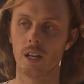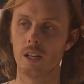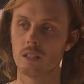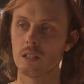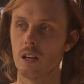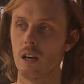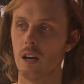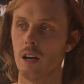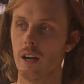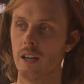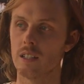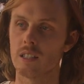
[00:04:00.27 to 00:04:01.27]
It's
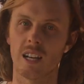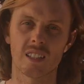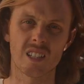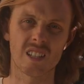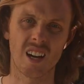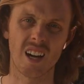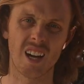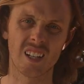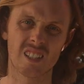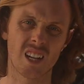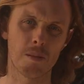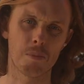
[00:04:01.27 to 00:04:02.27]
an
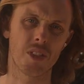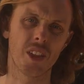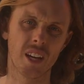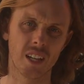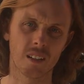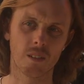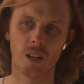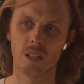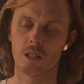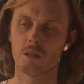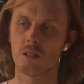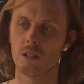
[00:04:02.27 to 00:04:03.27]
insecticide type thing.
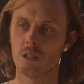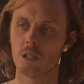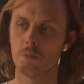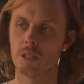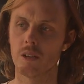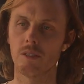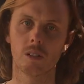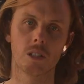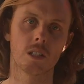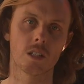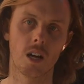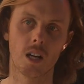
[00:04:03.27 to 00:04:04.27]
It's specifically
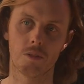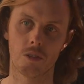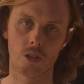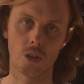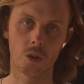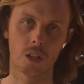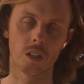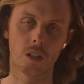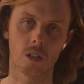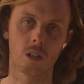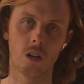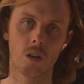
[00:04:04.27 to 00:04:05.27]
designed for soaking your
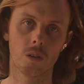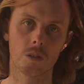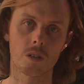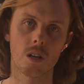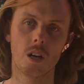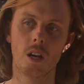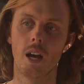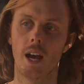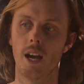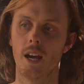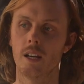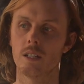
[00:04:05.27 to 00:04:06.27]
clothes,
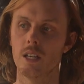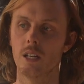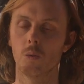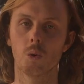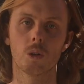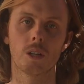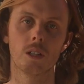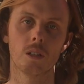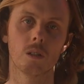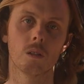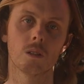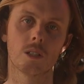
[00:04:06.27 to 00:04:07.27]
and it will
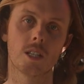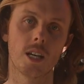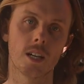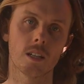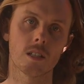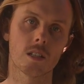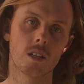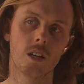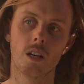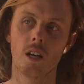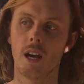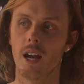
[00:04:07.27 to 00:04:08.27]
kill ticks
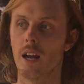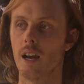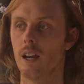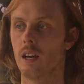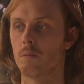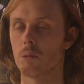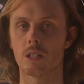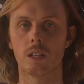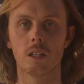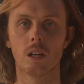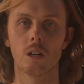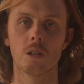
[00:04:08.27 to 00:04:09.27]
and
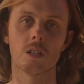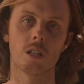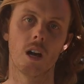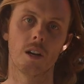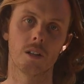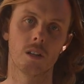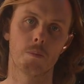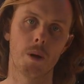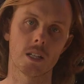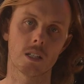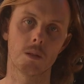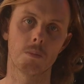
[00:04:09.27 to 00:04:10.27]
mosquitoes and other
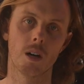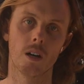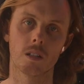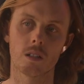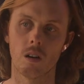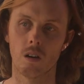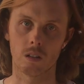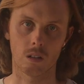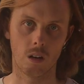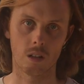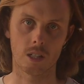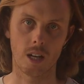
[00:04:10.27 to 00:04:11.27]
pesky bugs on
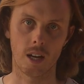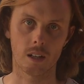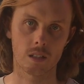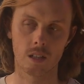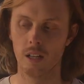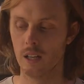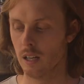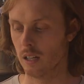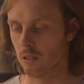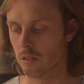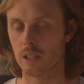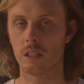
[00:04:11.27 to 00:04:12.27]
contact.
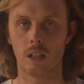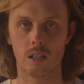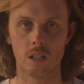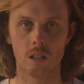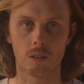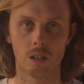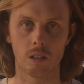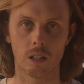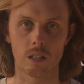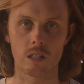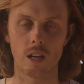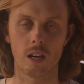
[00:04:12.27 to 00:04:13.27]
I don't like the idea of killing
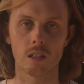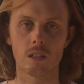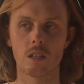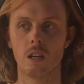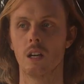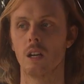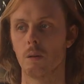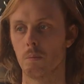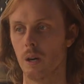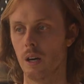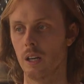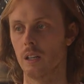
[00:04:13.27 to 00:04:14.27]
insects,
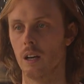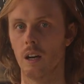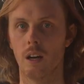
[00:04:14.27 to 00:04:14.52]
but